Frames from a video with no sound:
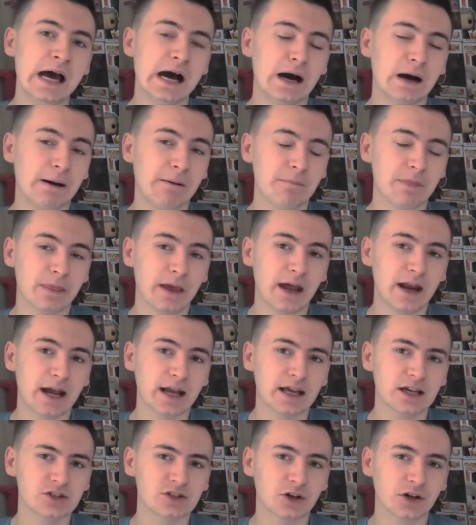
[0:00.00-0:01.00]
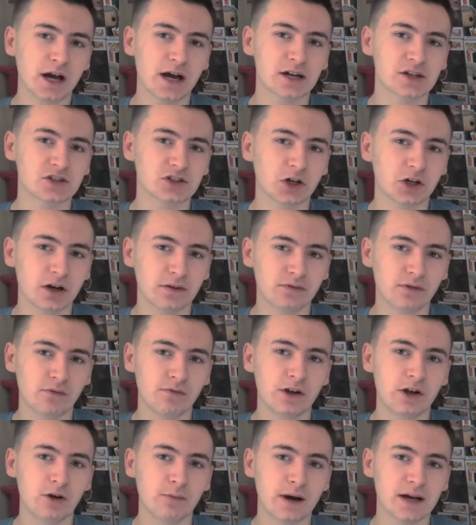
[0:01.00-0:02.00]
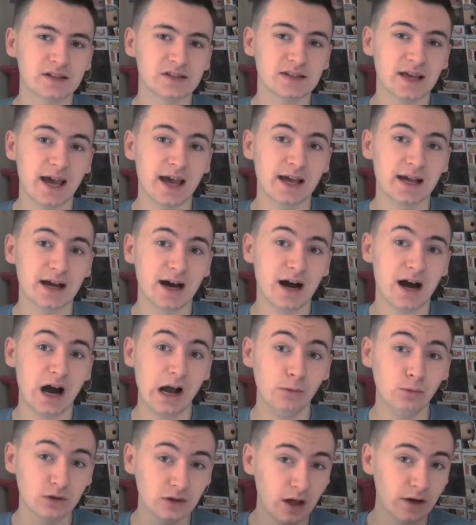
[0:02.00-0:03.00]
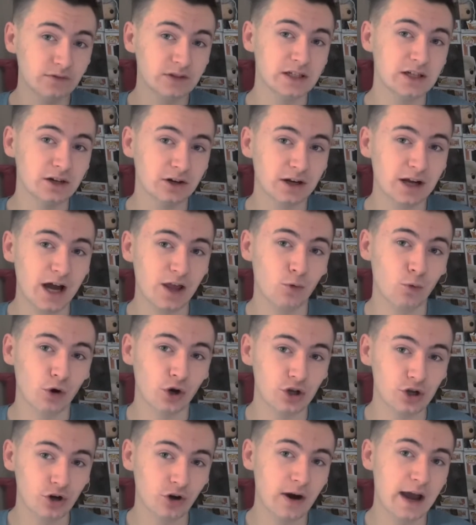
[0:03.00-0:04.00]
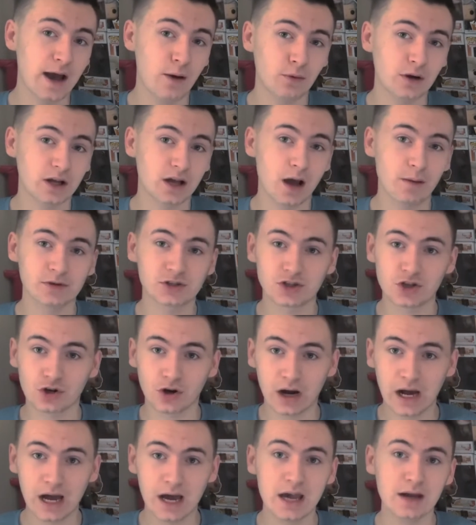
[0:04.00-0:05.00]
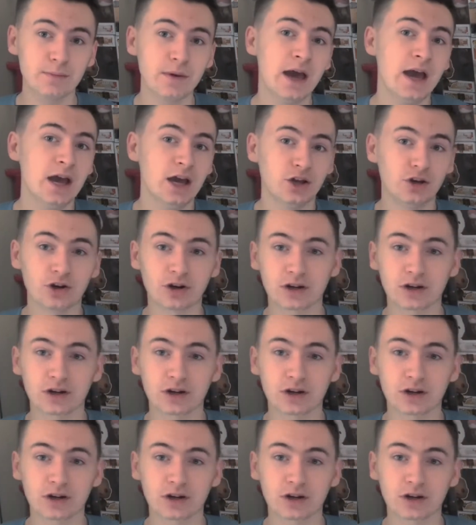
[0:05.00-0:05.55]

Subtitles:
And I guess I'll kind of start off the video by saying, I would love to hear kind of where you're at when it comes to your hype, your